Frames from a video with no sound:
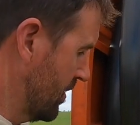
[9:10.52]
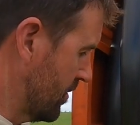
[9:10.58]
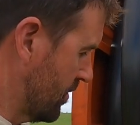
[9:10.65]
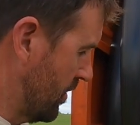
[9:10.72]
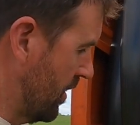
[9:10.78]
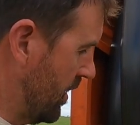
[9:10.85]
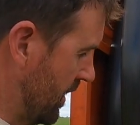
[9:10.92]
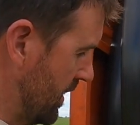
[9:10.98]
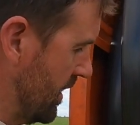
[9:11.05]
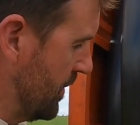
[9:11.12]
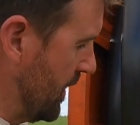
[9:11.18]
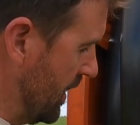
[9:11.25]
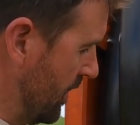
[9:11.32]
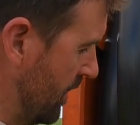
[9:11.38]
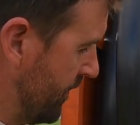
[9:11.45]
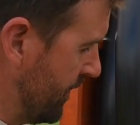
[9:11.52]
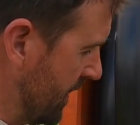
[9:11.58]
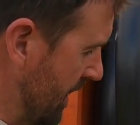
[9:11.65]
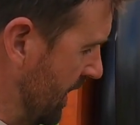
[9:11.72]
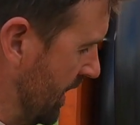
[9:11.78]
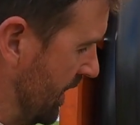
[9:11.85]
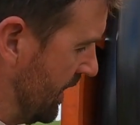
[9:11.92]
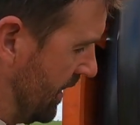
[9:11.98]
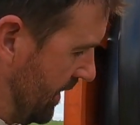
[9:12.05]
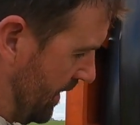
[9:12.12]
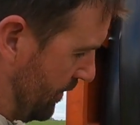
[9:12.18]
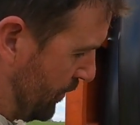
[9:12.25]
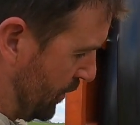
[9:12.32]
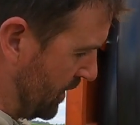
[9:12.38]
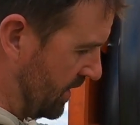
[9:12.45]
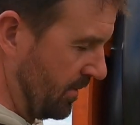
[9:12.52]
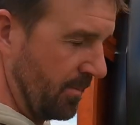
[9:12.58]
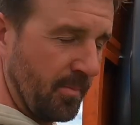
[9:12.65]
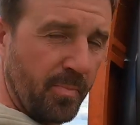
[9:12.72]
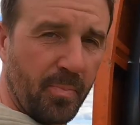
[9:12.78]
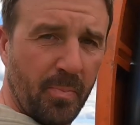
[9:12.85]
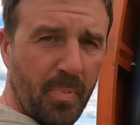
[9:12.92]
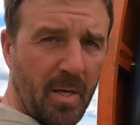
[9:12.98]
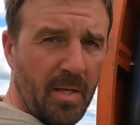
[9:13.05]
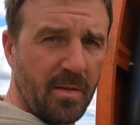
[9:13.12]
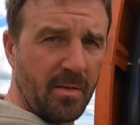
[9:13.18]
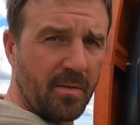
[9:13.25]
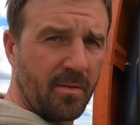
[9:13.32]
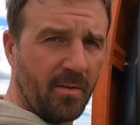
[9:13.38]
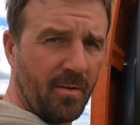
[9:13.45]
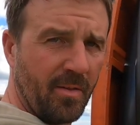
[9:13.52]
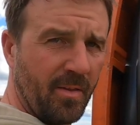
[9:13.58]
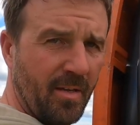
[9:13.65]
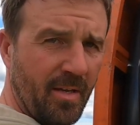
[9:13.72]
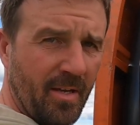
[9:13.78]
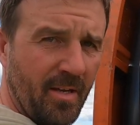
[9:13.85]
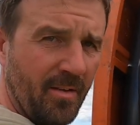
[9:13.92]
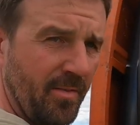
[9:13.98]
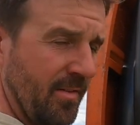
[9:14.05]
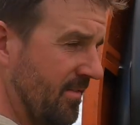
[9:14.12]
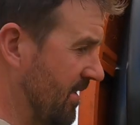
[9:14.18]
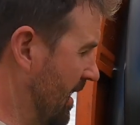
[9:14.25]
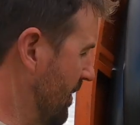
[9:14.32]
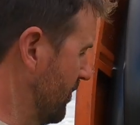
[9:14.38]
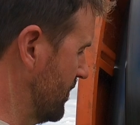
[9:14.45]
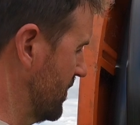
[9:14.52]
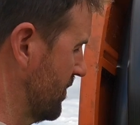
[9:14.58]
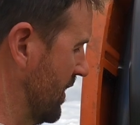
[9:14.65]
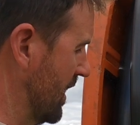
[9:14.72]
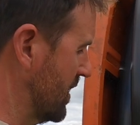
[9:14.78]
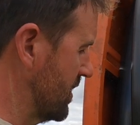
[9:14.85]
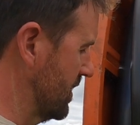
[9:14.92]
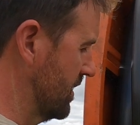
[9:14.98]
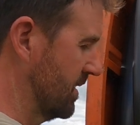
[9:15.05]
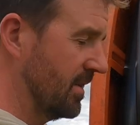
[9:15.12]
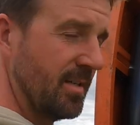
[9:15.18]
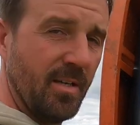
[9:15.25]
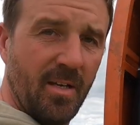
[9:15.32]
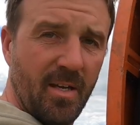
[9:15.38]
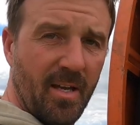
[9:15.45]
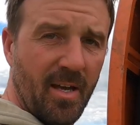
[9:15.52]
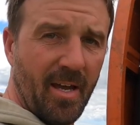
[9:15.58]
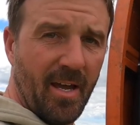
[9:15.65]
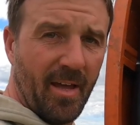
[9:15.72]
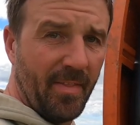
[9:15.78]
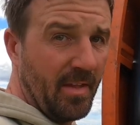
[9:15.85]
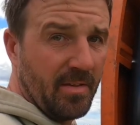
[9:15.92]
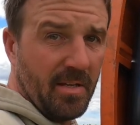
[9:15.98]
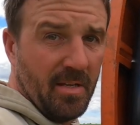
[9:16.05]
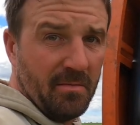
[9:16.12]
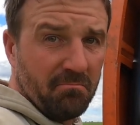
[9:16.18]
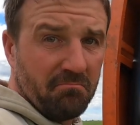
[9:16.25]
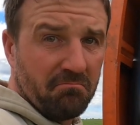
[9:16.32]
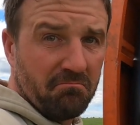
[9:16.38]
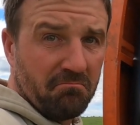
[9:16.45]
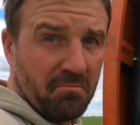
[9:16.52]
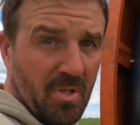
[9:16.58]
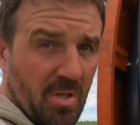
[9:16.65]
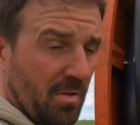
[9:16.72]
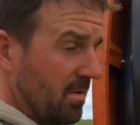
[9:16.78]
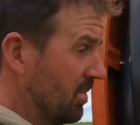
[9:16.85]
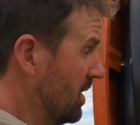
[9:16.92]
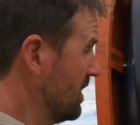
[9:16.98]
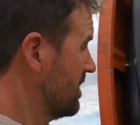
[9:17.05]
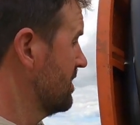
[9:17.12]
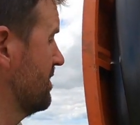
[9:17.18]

grinded a bit off again, and then put some pieces on there the same direction. And that's it, that's all it was.